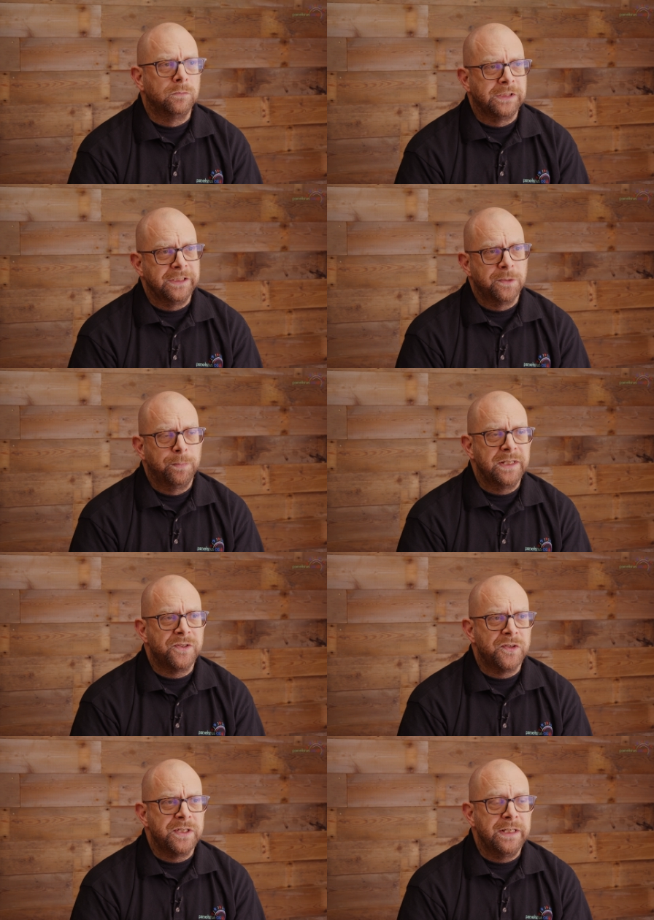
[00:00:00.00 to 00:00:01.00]

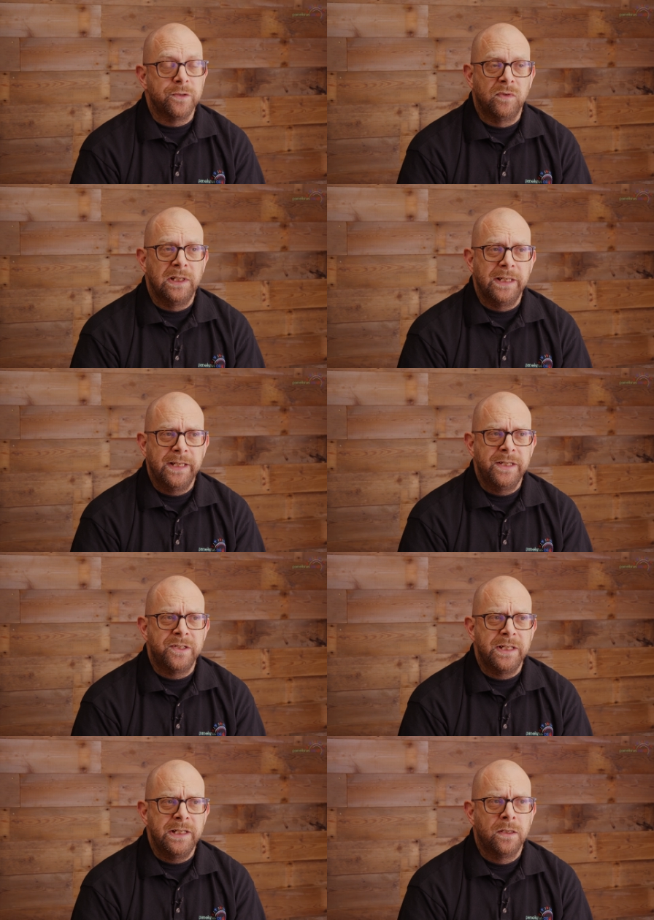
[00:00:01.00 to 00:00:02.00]
Dataplicity is really
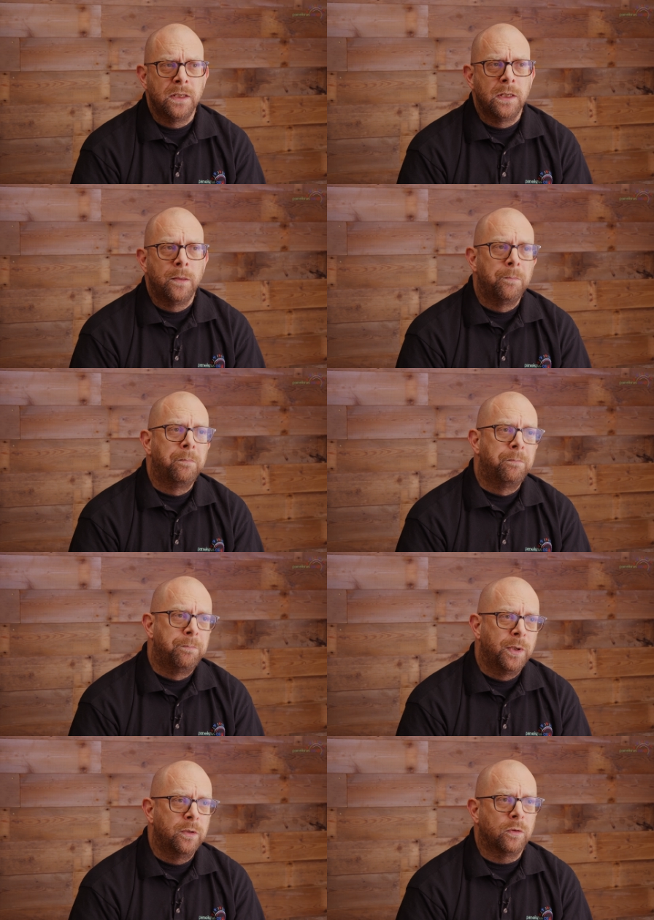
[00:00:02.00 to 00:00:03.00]
easy,
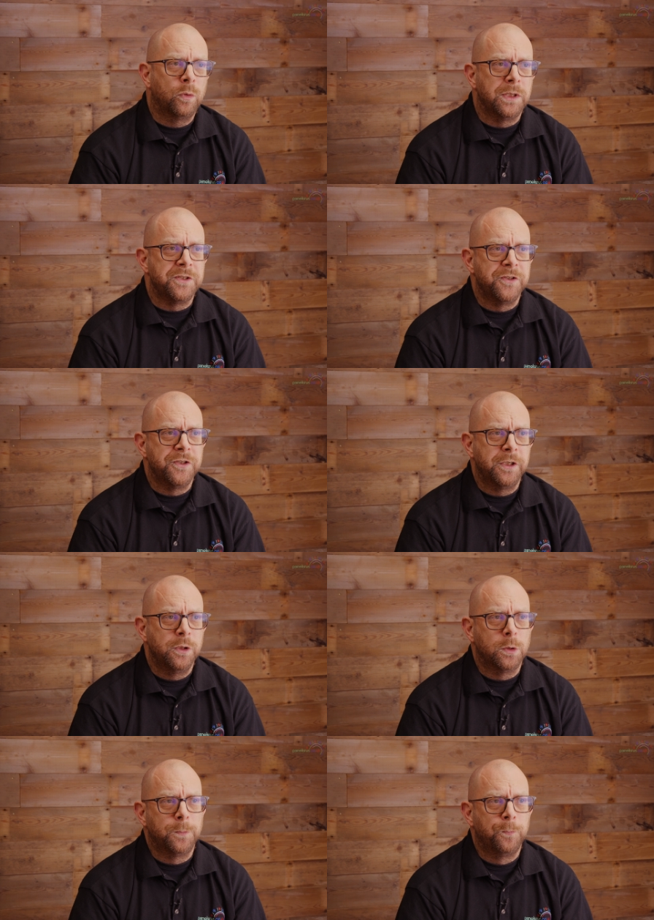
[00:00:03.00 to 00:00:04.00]
but not quite so
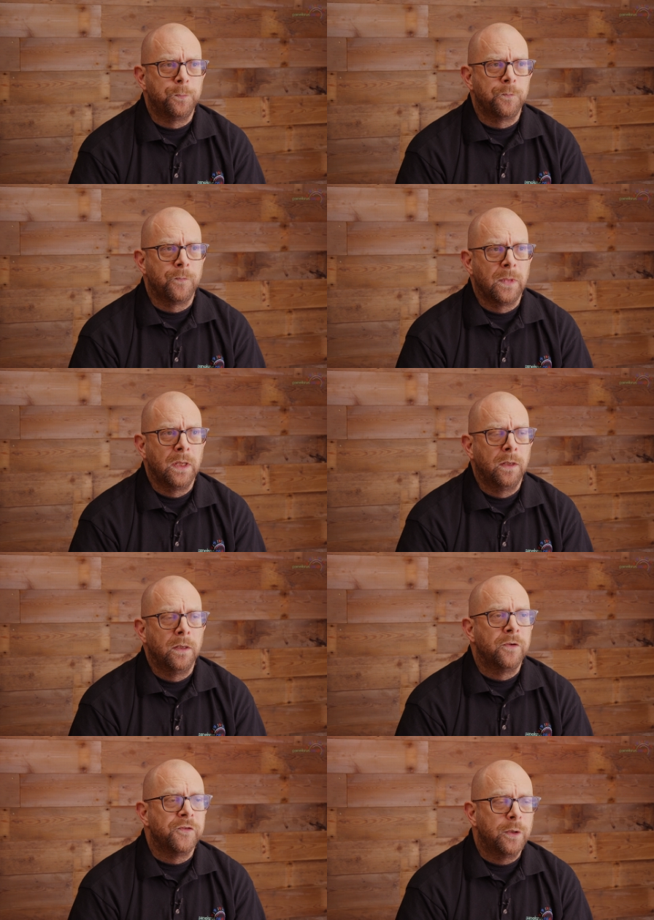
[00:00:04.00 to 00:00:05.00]
secure.
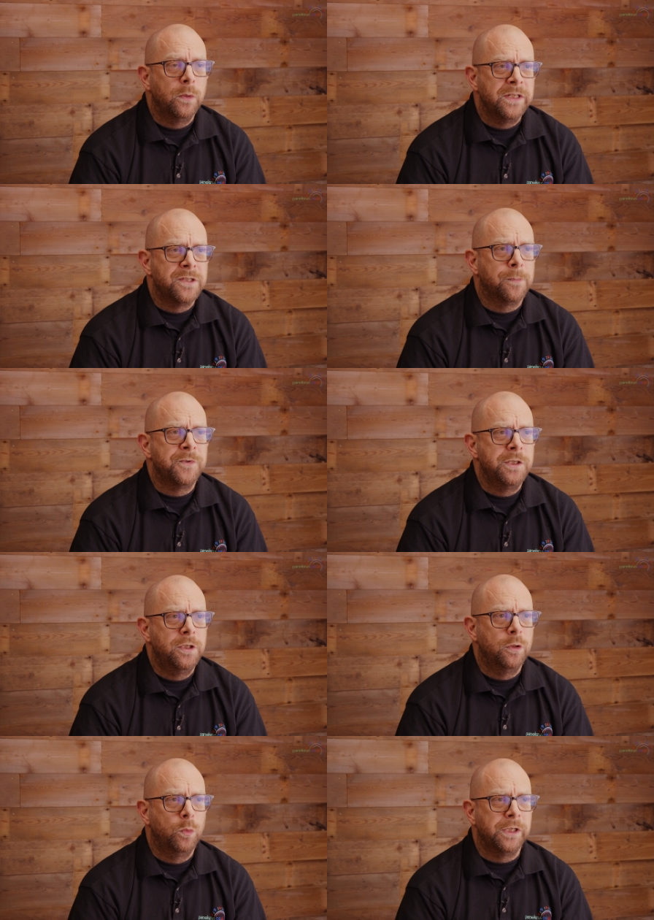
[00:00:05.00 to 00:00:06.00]
So it's up to
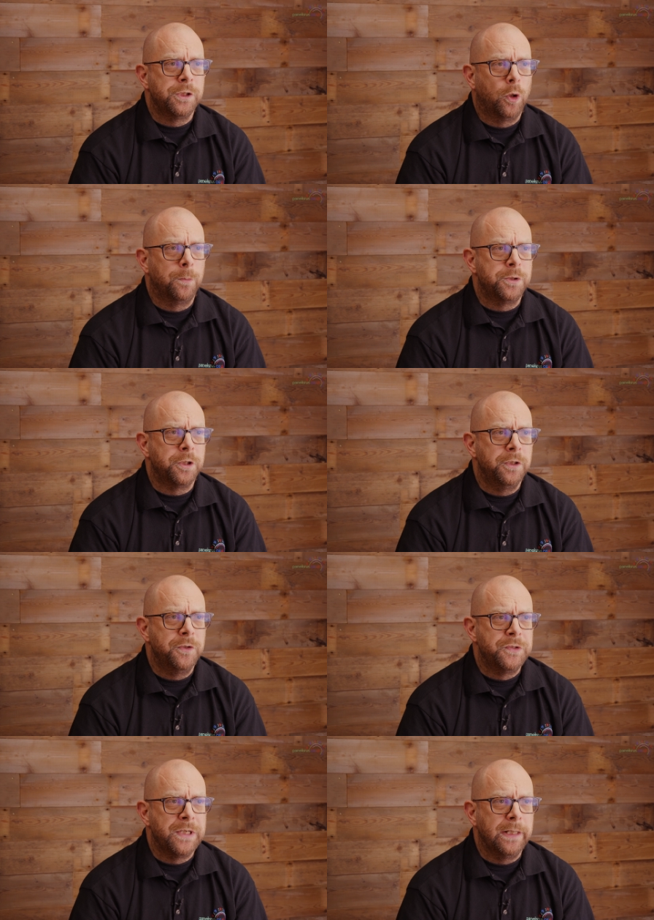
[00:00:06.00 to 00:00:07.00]
you which option
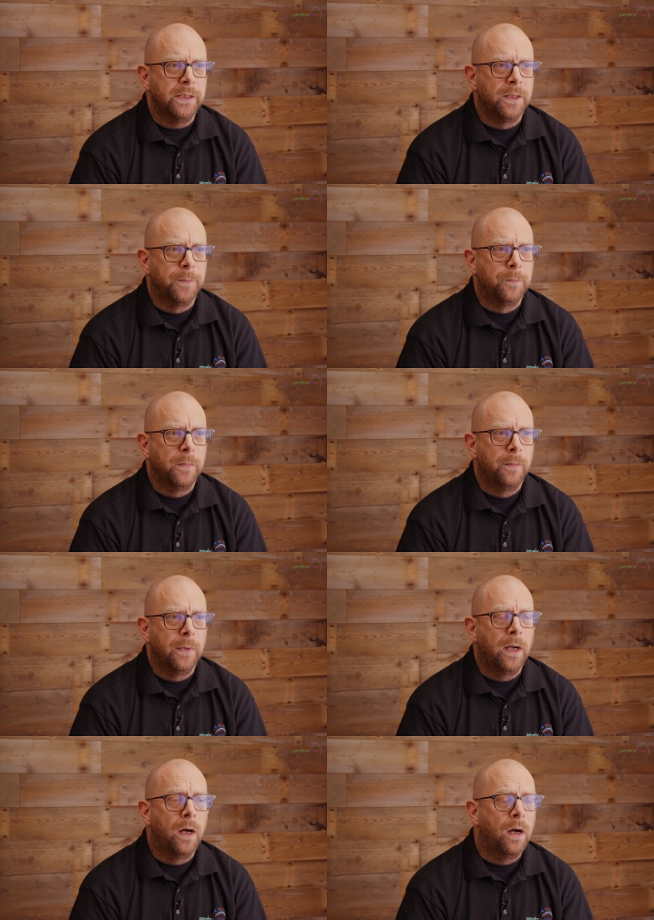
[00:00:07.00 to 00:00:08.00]
you take.
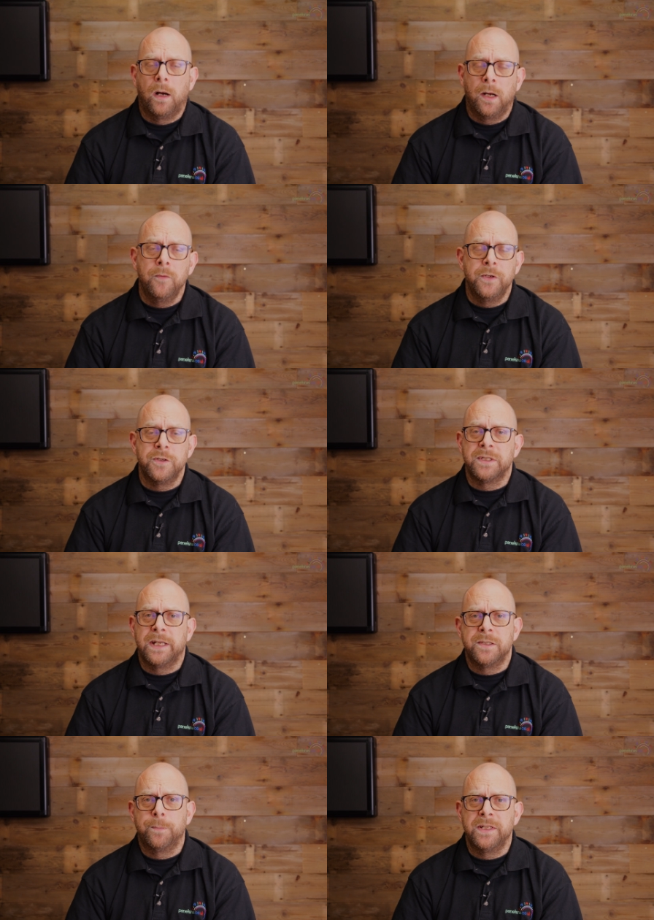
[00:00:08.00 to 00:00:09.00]
I've used
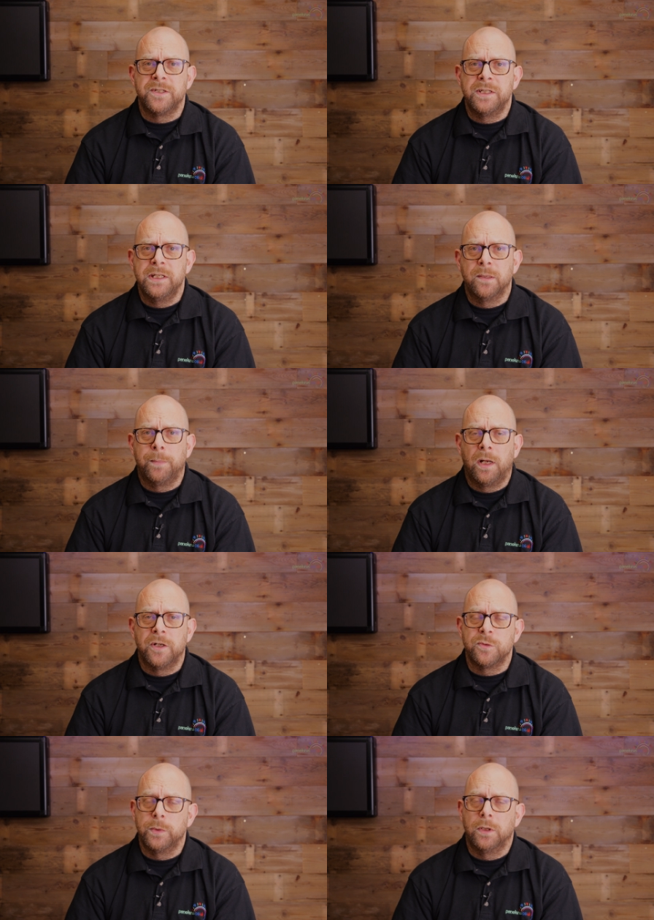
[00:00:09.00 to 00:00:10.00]
Dataplicity in the
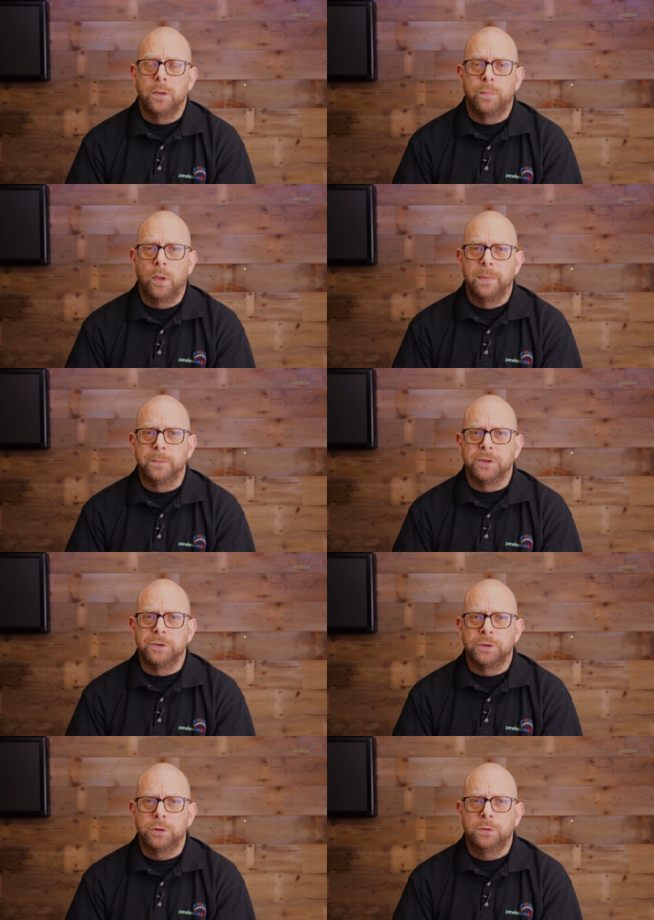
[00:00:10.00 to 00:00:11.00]
past with no problems
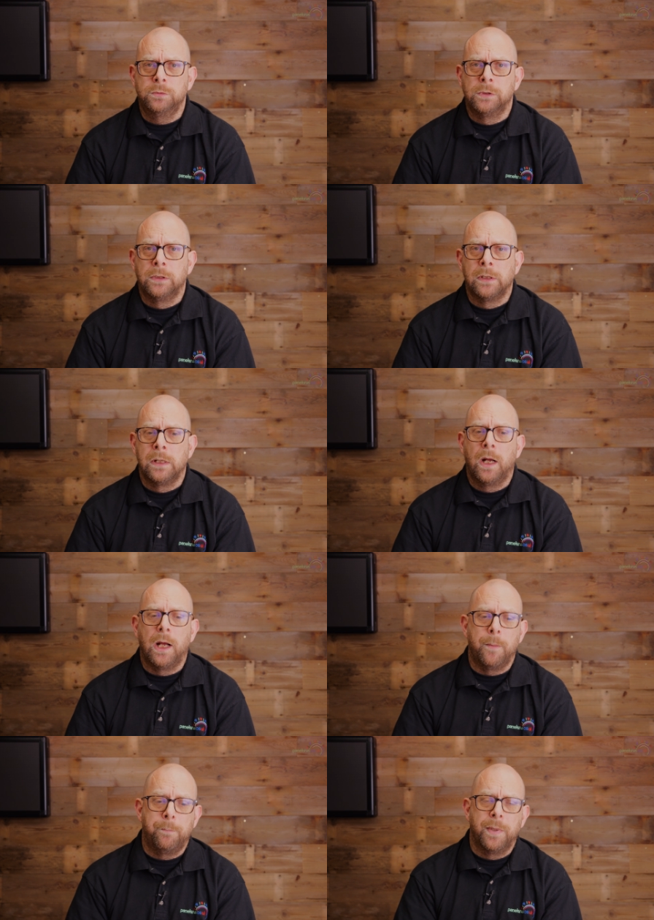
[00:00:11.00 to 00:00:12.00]
at all,
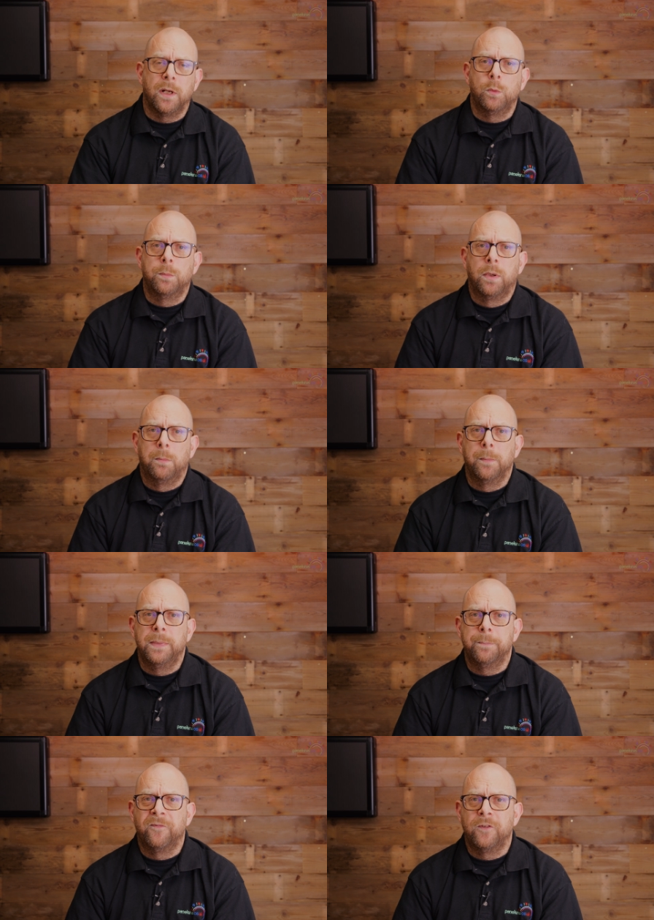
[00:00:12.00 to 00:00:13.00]
but I will
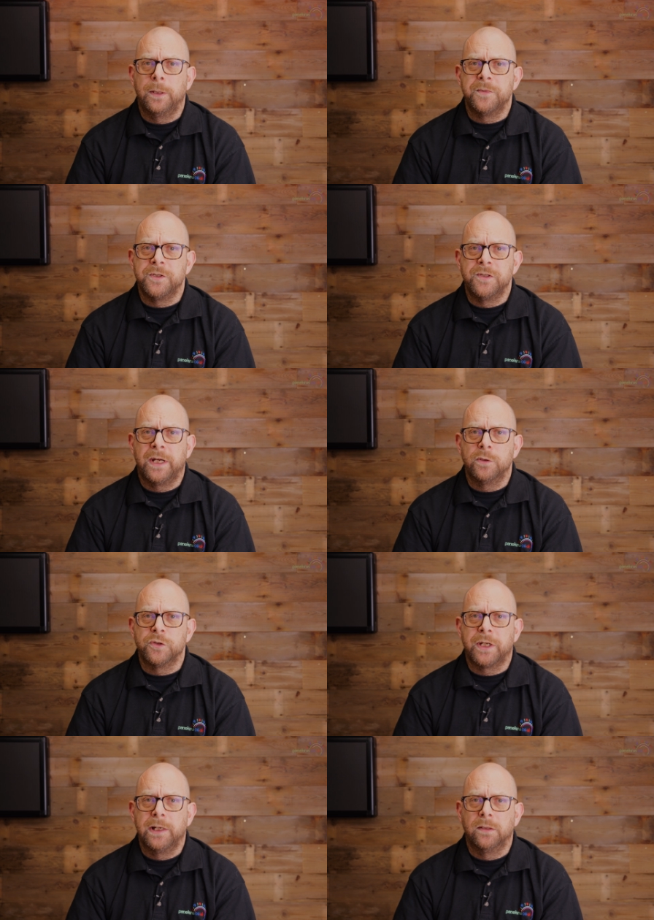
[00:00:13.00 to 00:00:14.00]
probably flip to
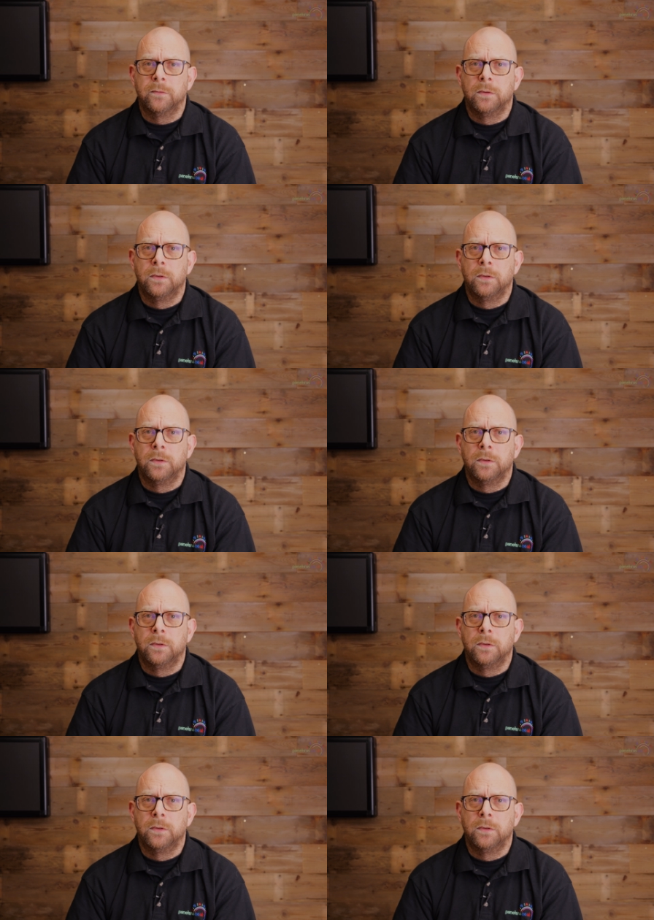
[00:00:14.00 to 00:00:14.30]
Tailscale